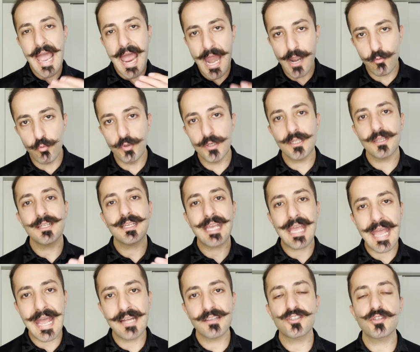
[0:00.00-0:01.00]
I really
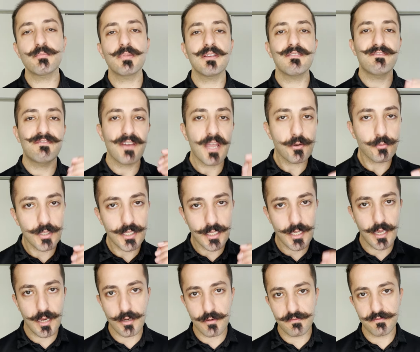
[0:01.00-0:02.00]
had to be very
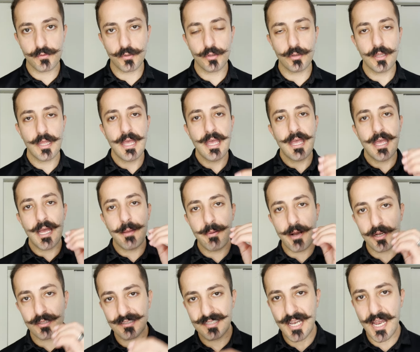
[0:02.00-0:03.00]
careful
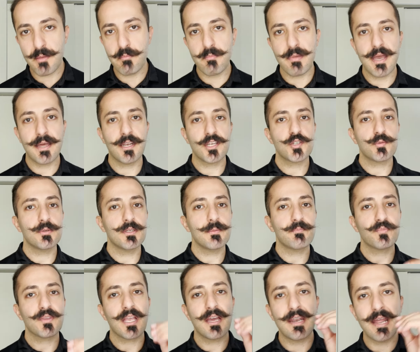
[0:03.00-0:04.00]
about time management
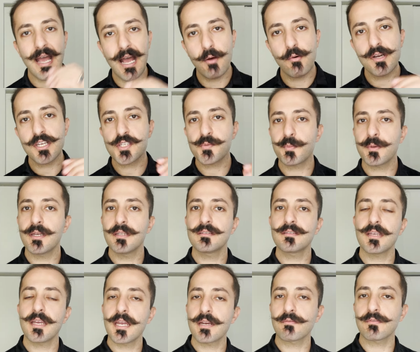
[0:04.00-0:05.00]
and how I
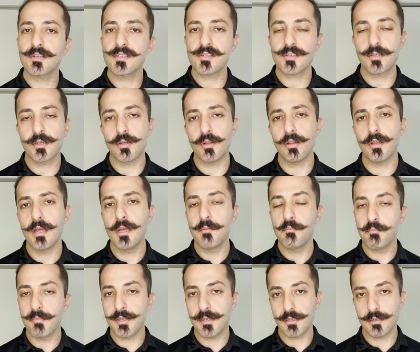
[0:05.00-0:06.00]
spent every single
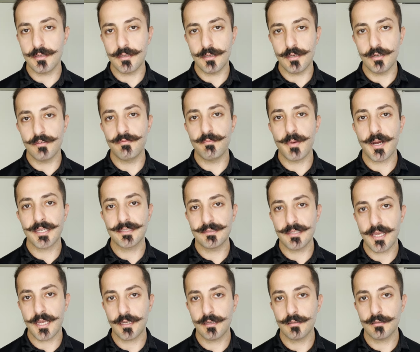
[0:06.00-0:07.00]
minute of my
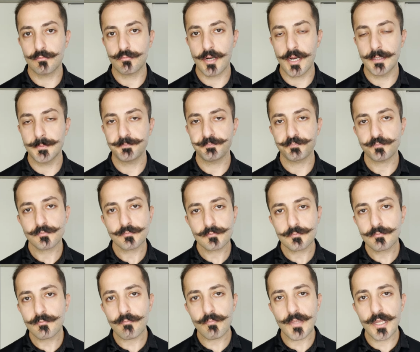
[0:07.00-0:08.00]
day, right?
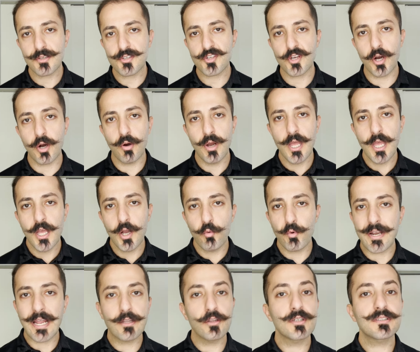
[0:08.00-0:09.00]
So
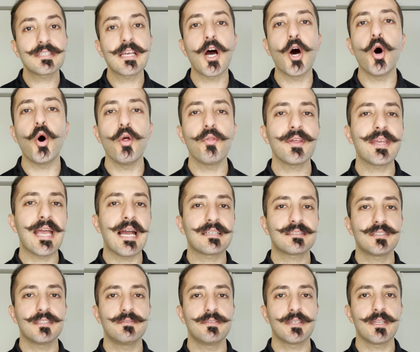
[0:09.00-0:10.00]
when I looked at all the
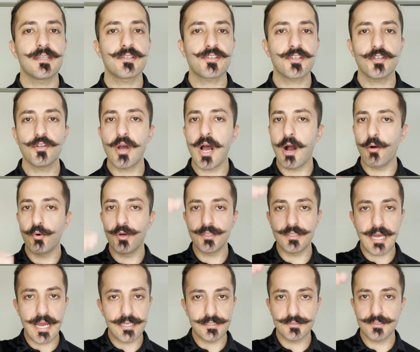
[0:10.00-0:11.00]
activities, you know, I
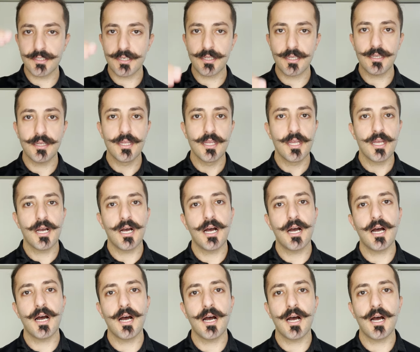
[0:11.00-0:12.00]
would, I did a, uh, uh,
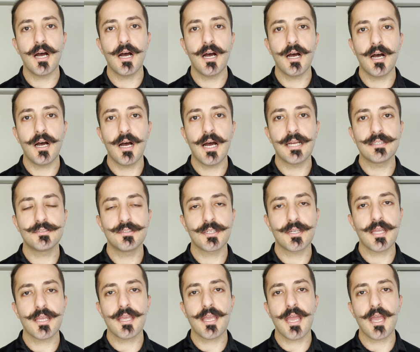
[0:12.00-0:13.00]
uh, I did
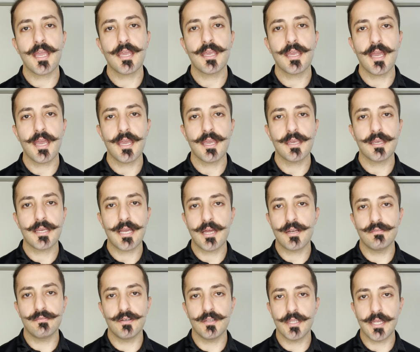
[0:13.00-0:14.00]
a, a, a
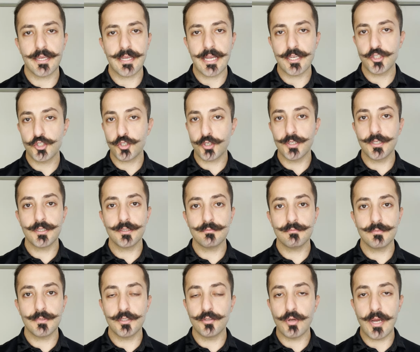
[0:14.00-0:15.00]
kind of a, like I journeyed,
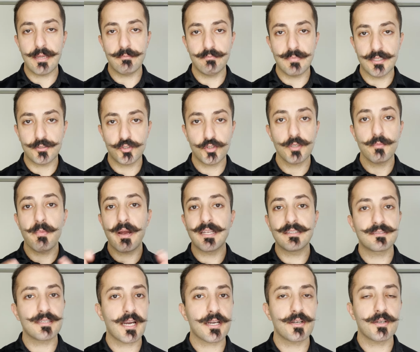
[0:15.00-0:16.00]
you know, I, I took my
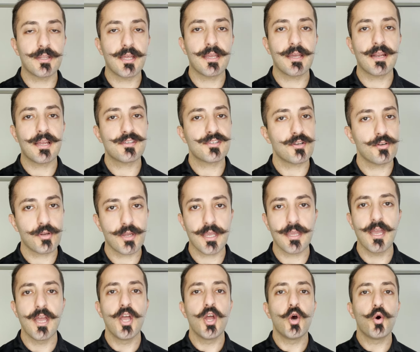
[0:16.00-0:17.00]
entire day and I said,
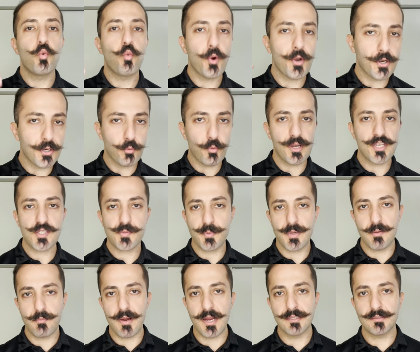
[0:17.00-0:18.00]
okay, where do I
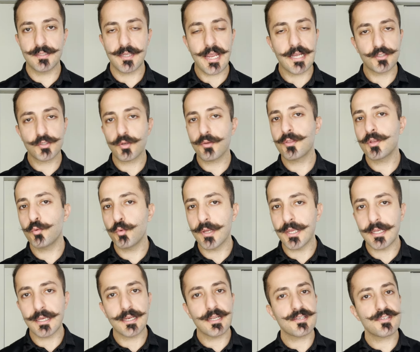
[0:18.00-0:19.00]
spend my day? I took the
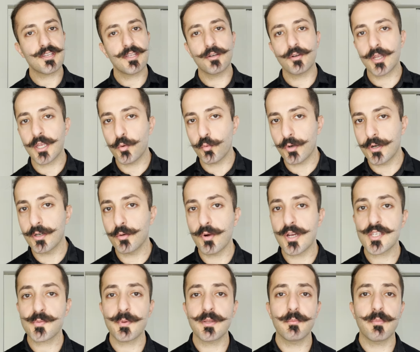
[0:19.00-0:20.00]
week and I said, okay, where do
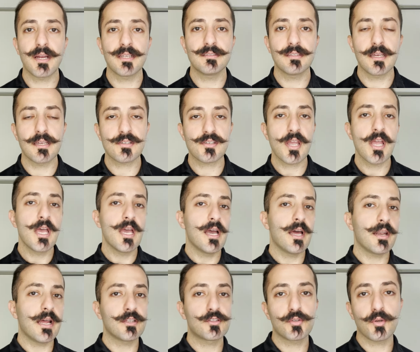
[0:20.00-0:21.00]
I spend my days?
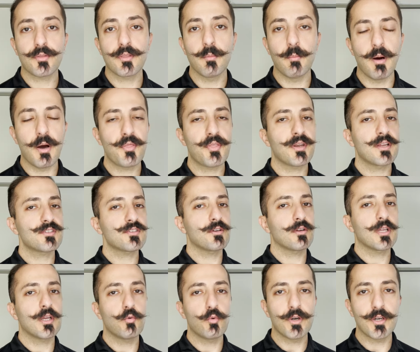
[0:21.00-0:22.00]
And I took the month and I said,
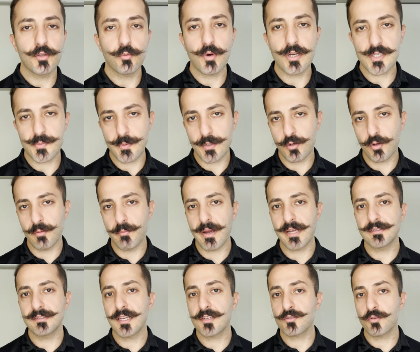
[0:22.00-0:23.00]
okay, where do I spend all
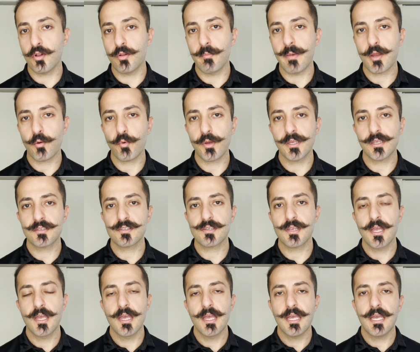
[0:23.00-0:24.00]
my days, all my weeks?
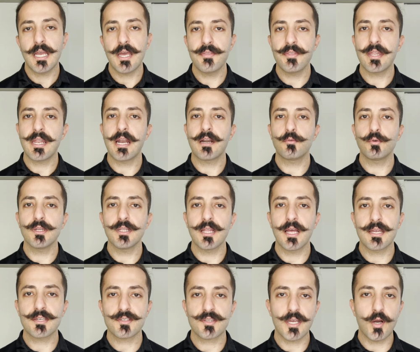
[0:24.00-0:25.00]
And then I
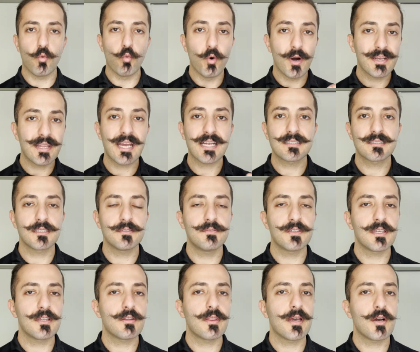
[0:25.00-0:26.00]
realized that one
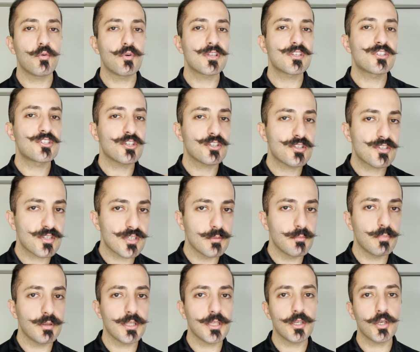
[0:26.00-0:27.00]
activity that was just
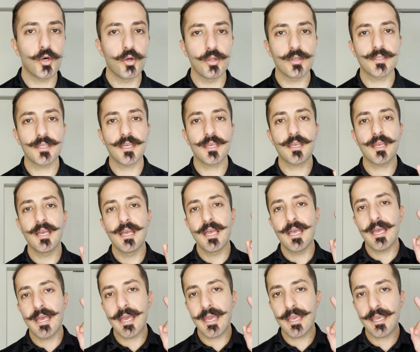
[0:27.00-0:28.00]
simply holding
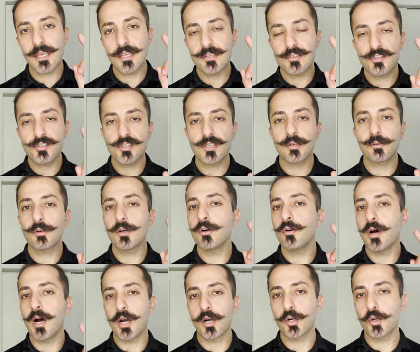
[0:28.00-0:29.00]
a
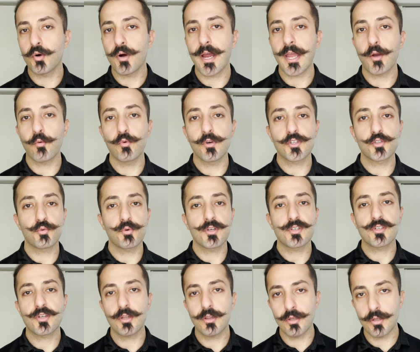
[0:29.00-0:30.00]
zero R O I, which
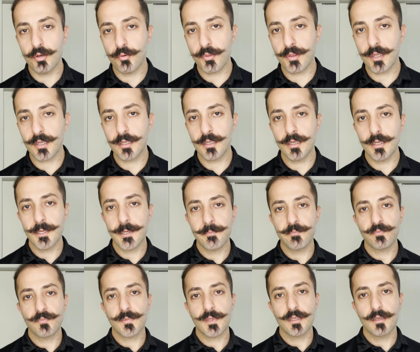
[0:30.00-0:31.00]
was clothing,
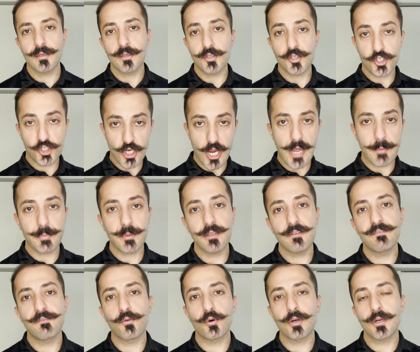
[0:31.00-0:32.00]
shopping
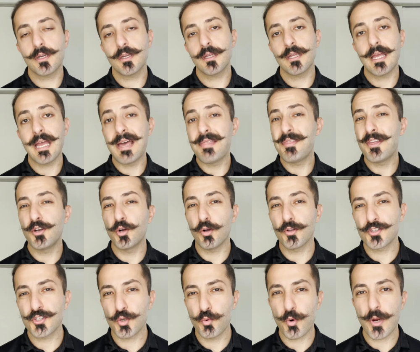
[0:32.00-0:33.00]
for it, and then
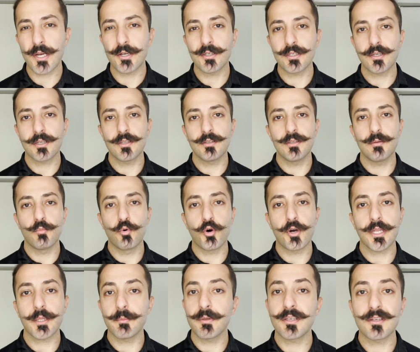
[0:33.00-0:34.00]
also wearing it in the
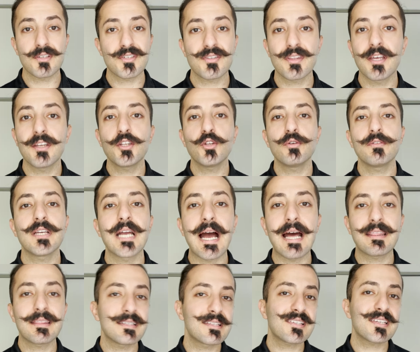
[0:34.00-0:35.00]
morning, because then you
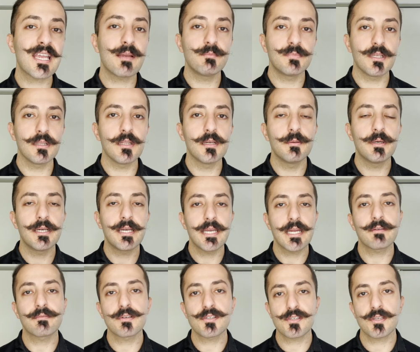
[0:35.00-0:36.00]
got the same dilemma
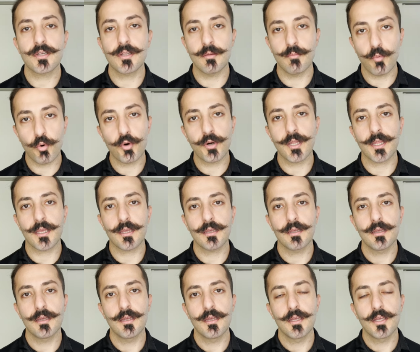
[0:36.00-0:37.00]
every single morning.
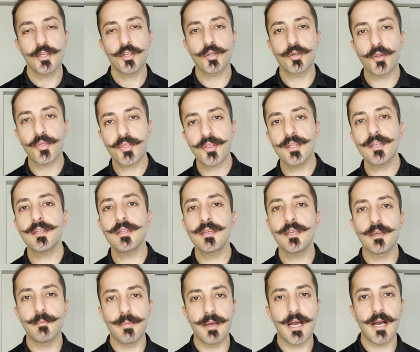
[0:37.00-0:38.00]
You're
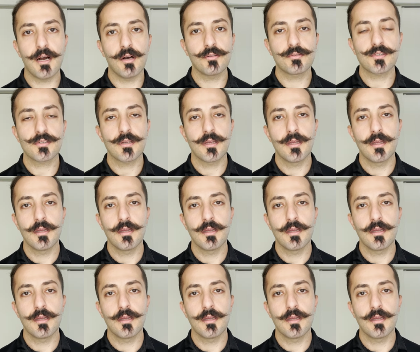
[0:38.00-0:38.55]
thinking about,